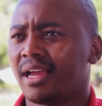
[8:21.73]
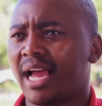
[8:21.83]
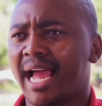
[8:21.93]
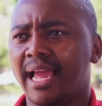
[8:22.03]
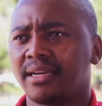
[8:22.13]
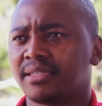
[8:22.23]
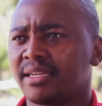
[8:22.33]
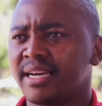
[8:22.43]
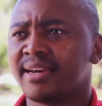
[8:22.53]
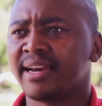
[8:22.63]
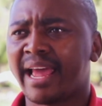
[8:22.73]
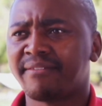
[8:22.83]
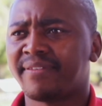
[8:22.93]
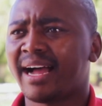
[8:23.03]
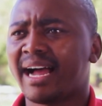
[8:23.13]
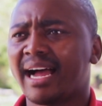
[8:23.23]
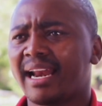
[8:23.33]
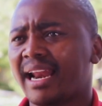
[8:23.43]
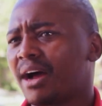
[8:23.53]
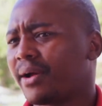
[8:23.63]
And never
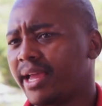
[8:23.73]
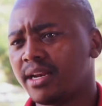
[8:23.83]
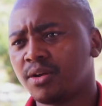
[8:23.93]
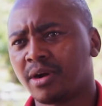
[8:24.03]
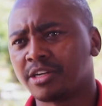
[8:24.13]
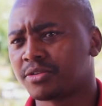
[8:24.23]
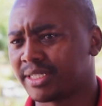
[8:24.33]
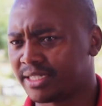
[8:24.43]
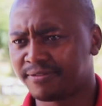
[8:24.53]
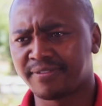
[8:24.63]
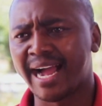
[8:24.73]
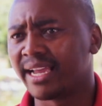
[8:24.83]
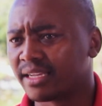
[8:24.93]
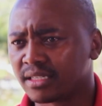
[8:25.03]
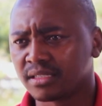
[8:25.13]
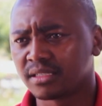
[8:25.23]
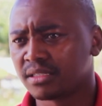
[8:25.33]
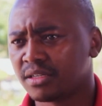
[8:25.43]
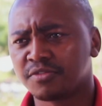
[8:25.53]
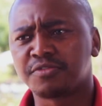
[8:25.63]
allow anyone to define
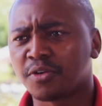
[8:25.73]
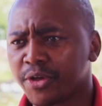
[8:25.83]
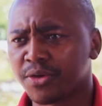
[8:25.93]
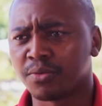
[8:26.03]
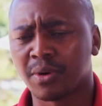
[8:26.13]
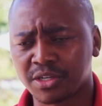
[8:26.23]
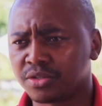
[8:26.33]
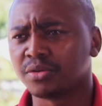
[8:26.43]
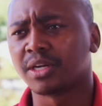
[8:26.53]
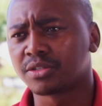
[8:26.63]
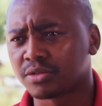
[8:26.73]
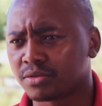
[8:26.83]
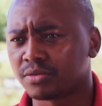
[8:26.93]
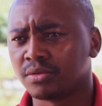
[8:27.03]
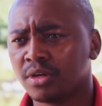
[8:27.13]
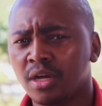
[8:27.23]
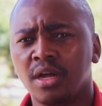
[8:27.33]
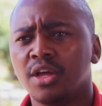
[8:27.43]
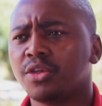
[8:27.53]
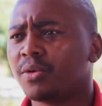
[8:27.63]
for you what you want to do.
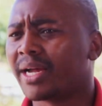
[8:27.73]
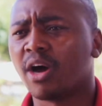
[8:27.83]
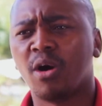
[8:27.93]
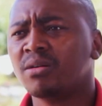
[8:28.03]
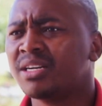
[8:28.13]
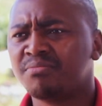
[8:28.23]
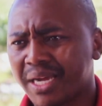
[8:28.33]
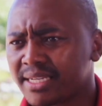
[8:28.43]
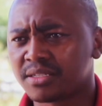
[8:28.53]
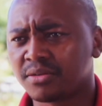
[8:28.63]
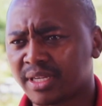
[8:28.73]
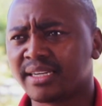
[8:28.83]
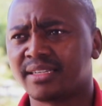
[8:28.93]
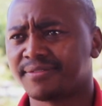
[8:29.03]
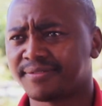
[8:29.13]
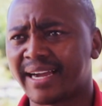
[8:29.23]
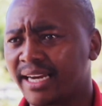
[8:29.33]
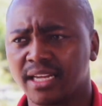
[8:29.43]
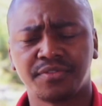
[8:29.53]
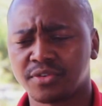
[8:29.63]
You are the only person who can
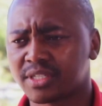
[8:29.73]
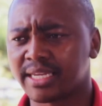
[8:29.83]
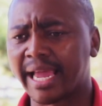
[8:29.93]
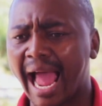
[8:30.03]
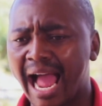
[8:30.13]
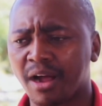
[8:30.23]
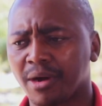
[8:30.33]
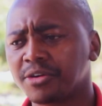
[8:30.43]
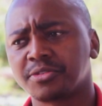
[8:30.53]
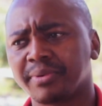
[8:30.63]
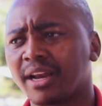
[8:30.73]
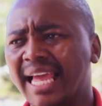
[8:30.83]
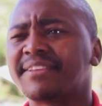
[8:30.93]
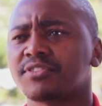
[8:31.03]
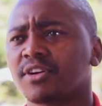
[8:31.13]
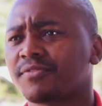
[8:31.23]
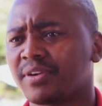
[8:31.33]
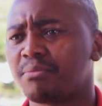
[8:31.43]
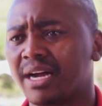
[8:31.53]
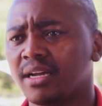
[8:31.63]
define. If you say, I want to be a livestock
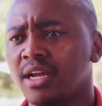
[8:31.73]
farmer,